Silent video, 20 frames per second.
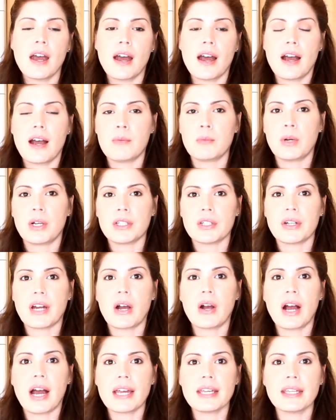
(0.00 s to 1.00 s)
while you're
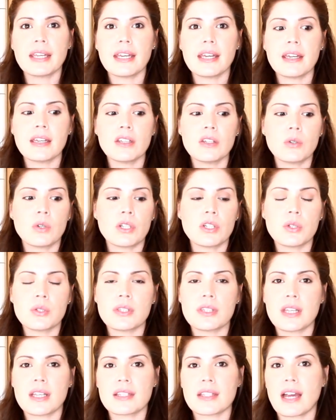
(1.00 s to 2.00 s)
out hiking, you could use
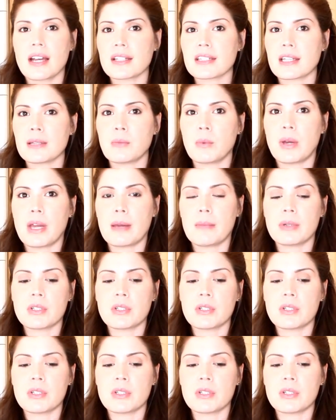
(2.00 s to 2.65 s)
the exact same way,